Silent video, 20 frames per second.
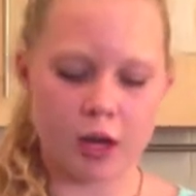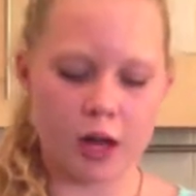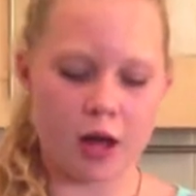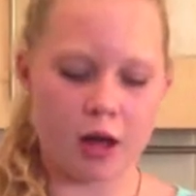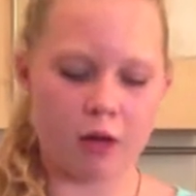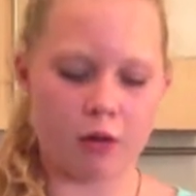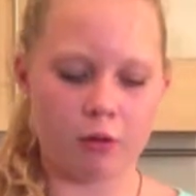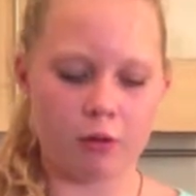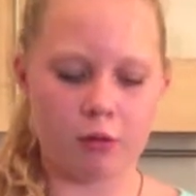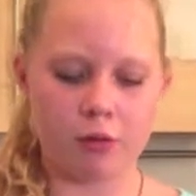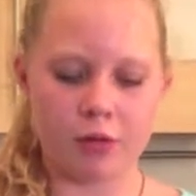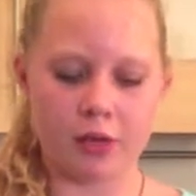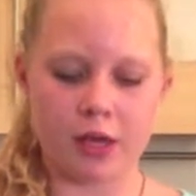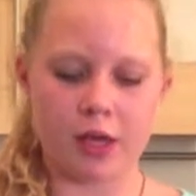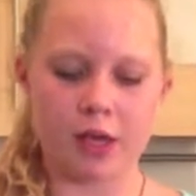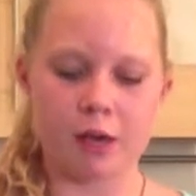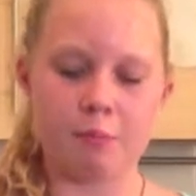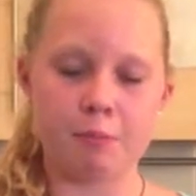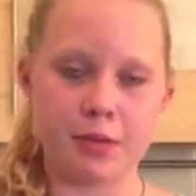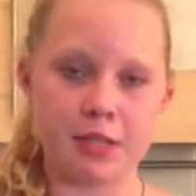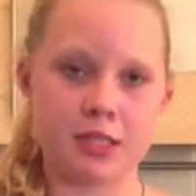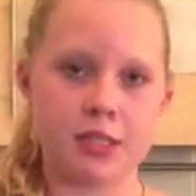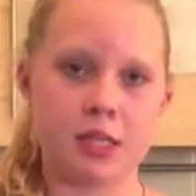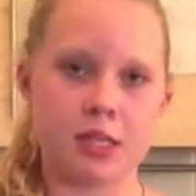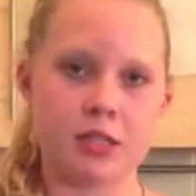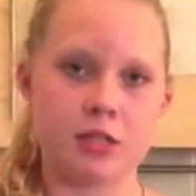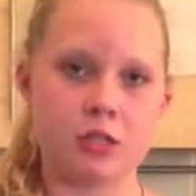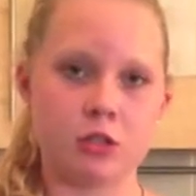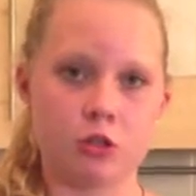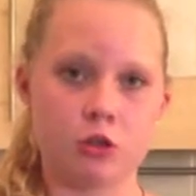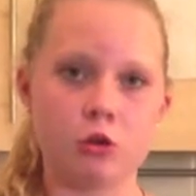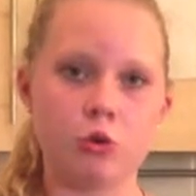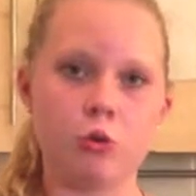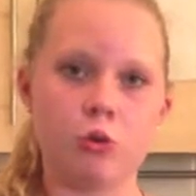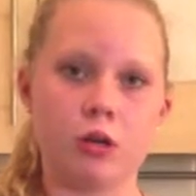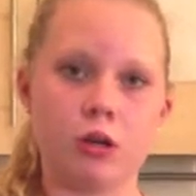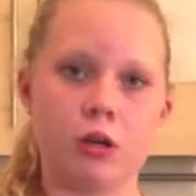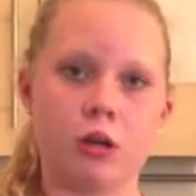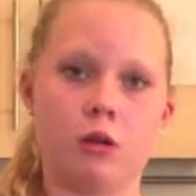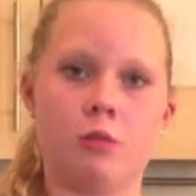allow the biscuits to
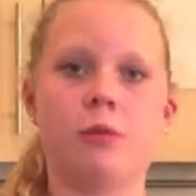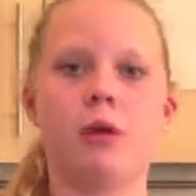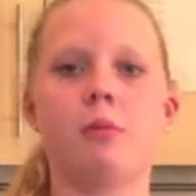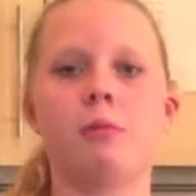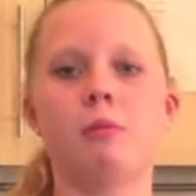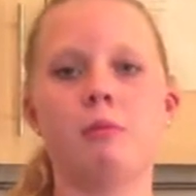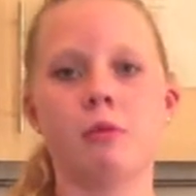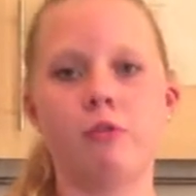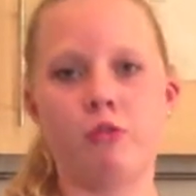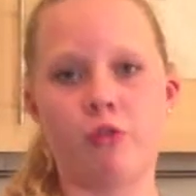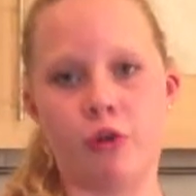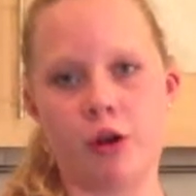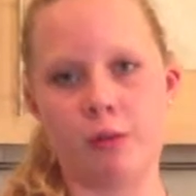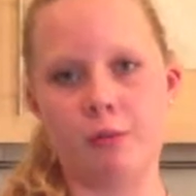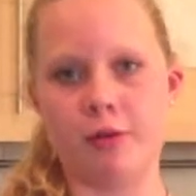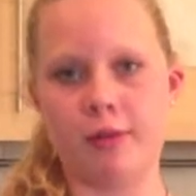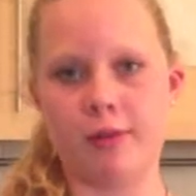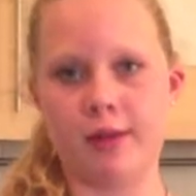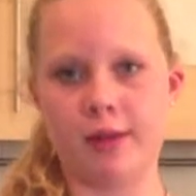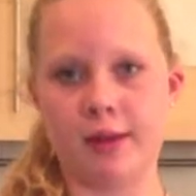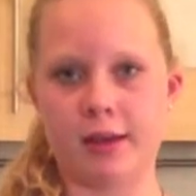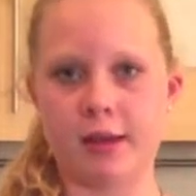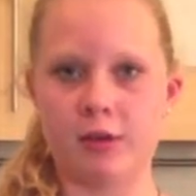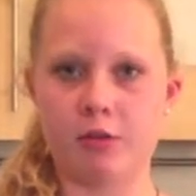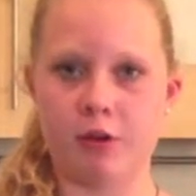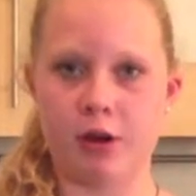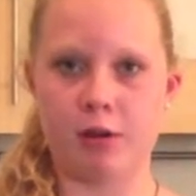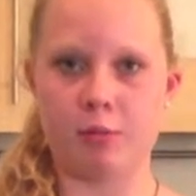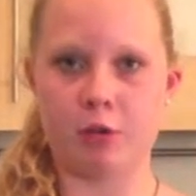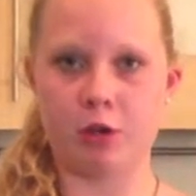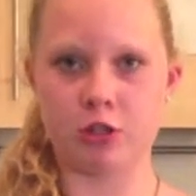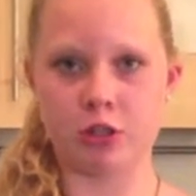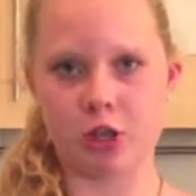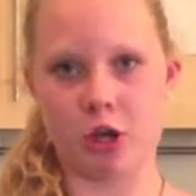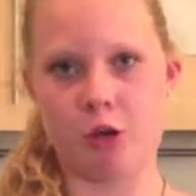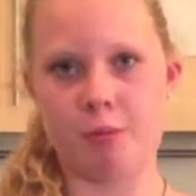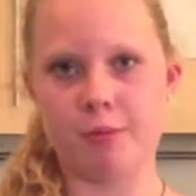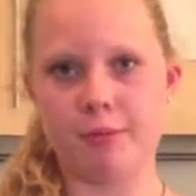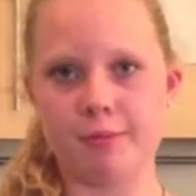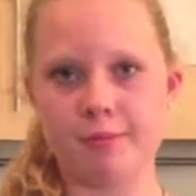cool a little bit before I put the cream on top.